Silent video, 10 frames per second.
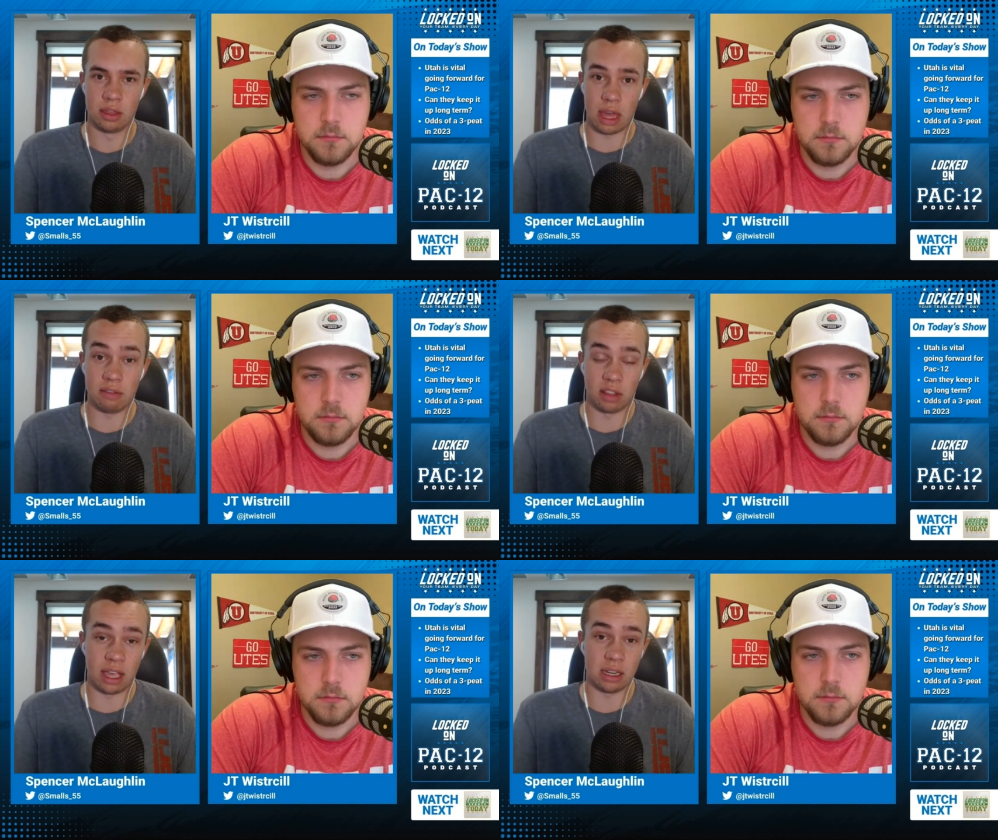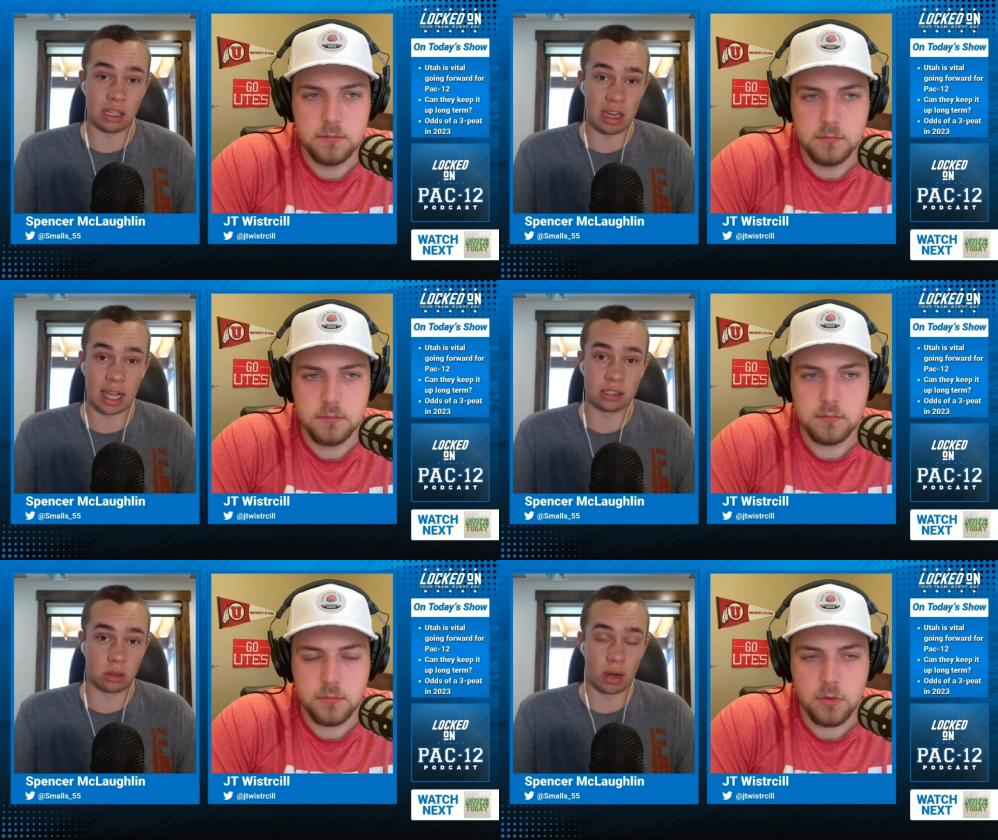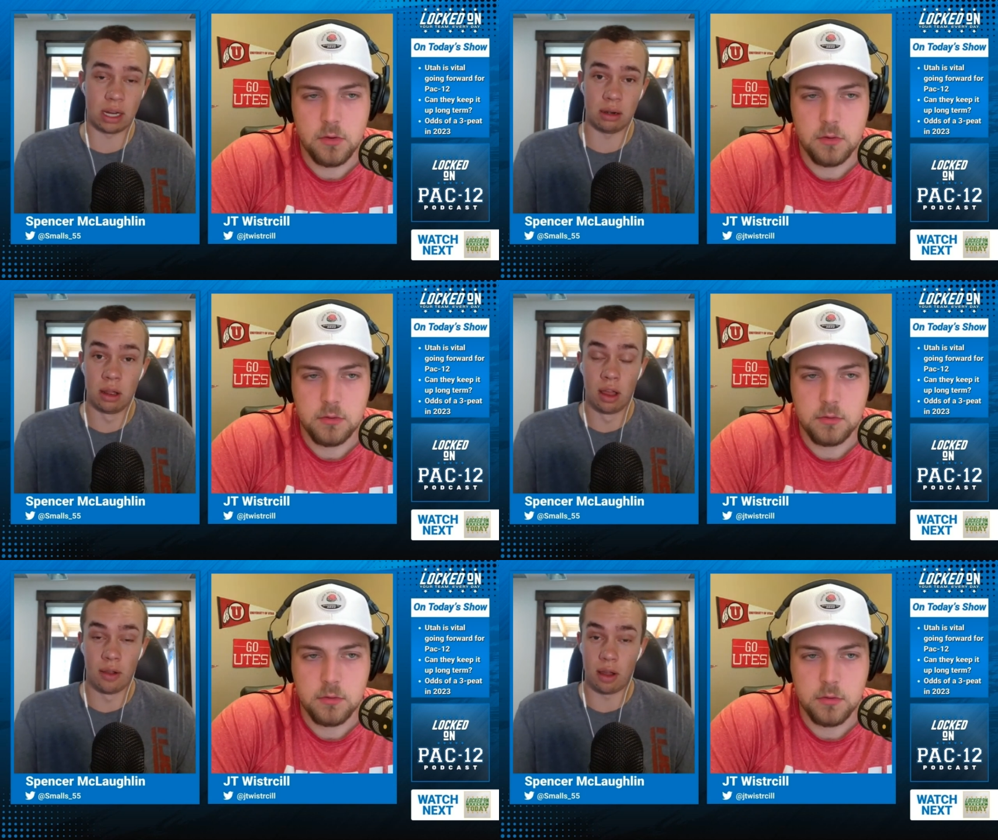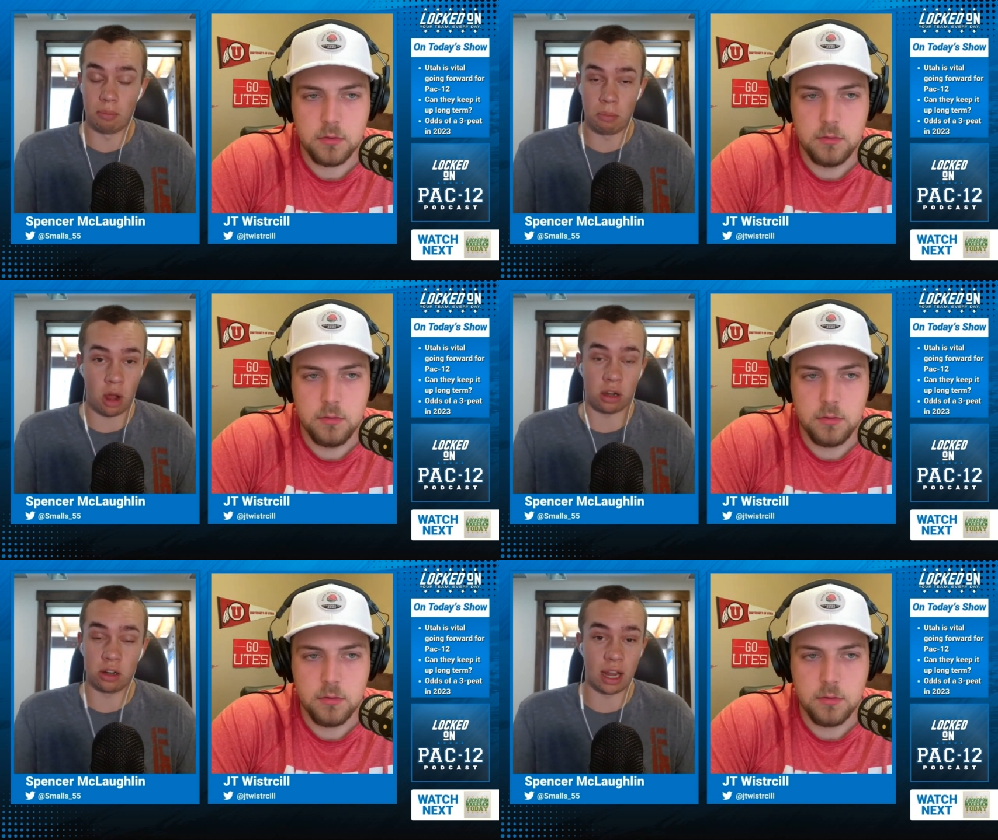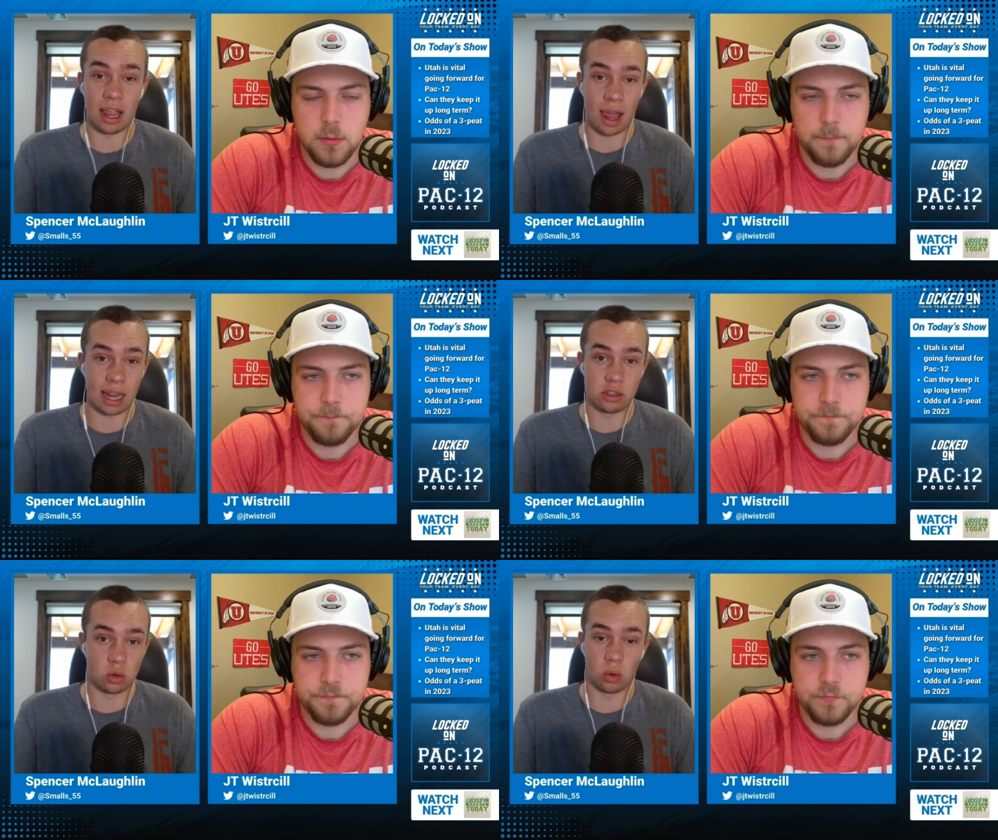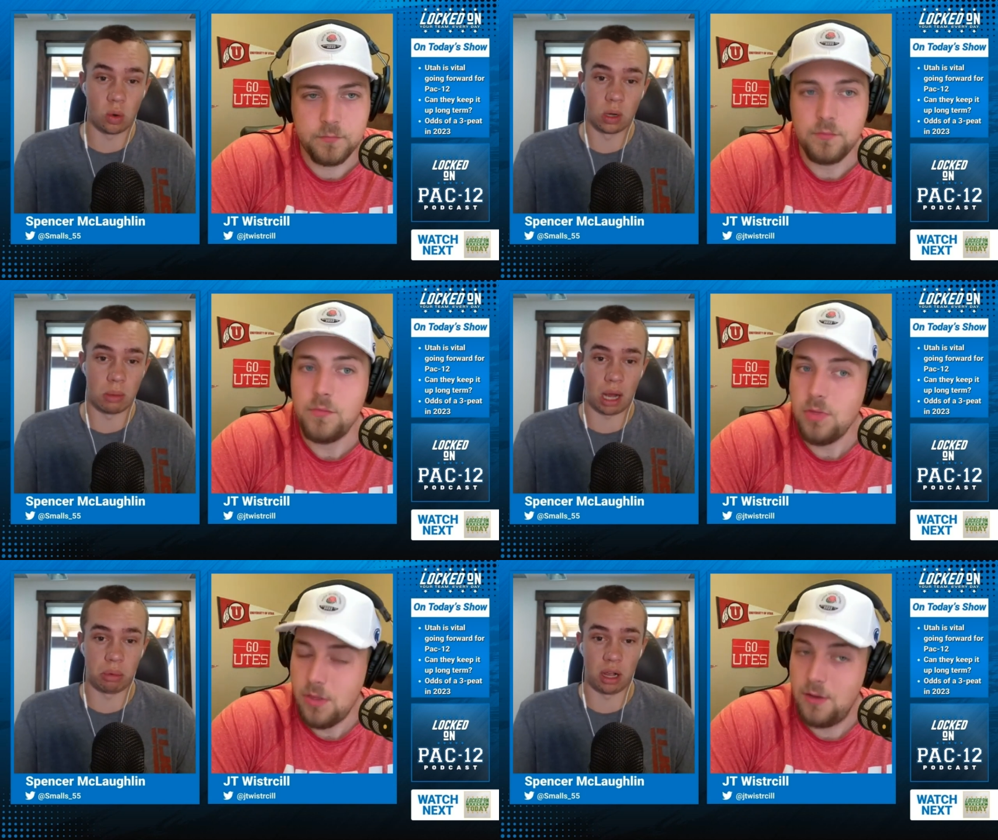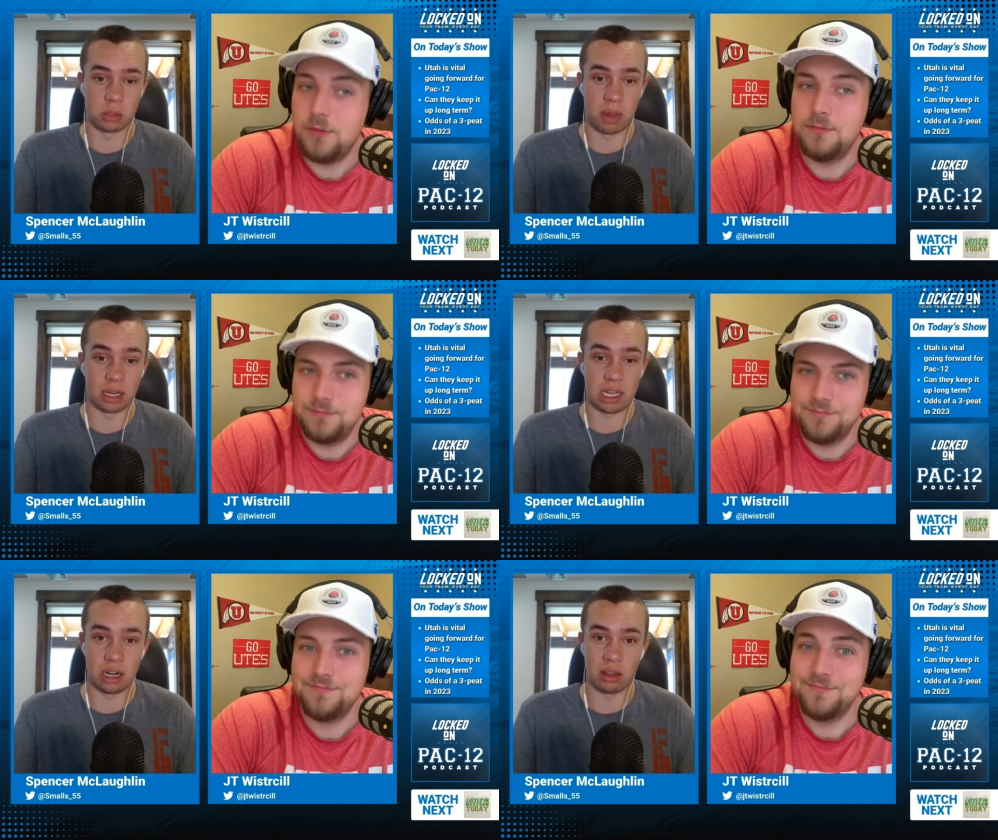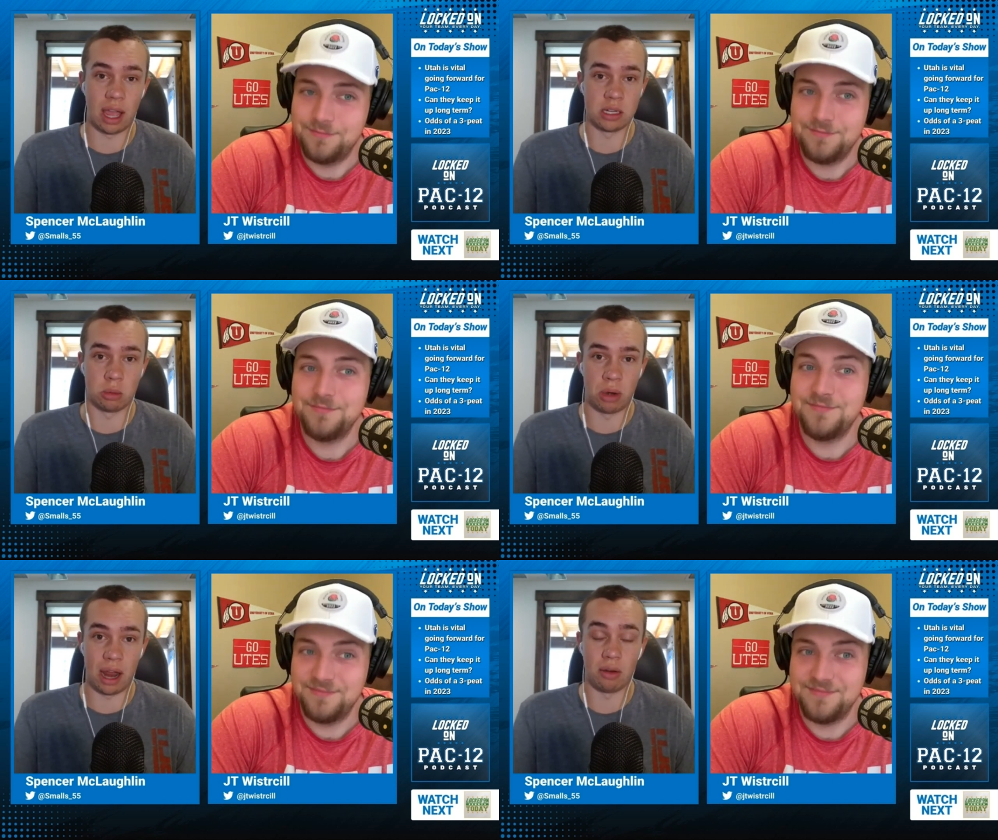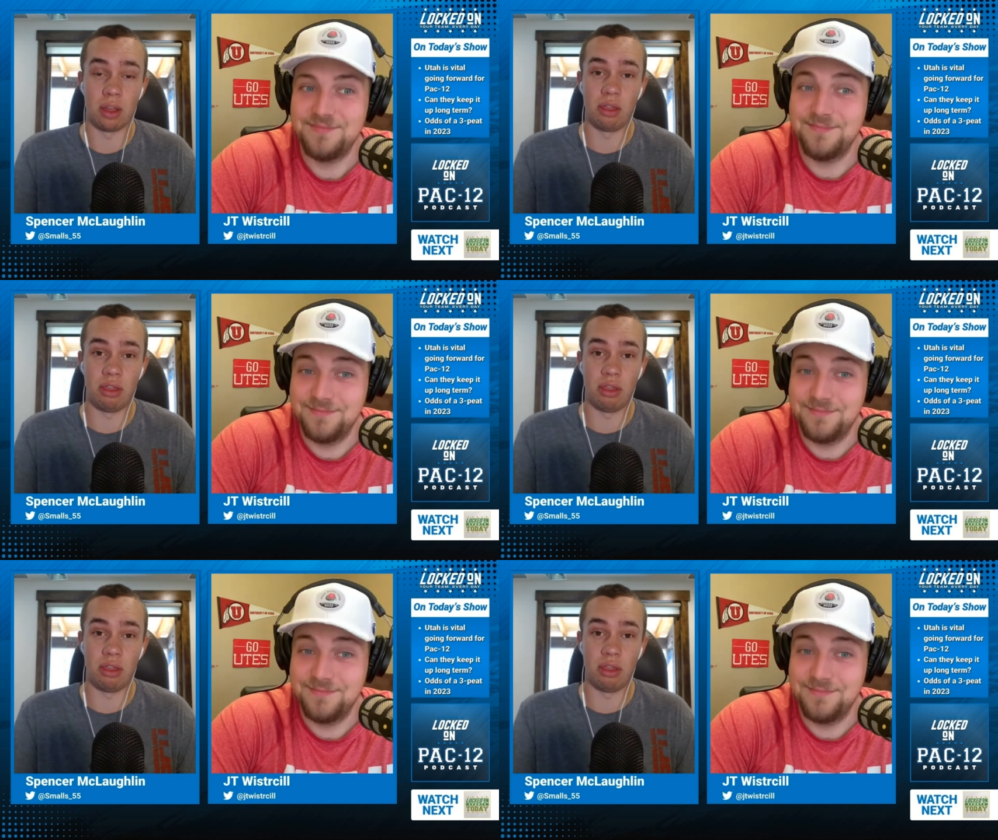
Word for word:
Speaker 1: They've landed the next great modern-day high school quarterback prospect in Elijah Brown.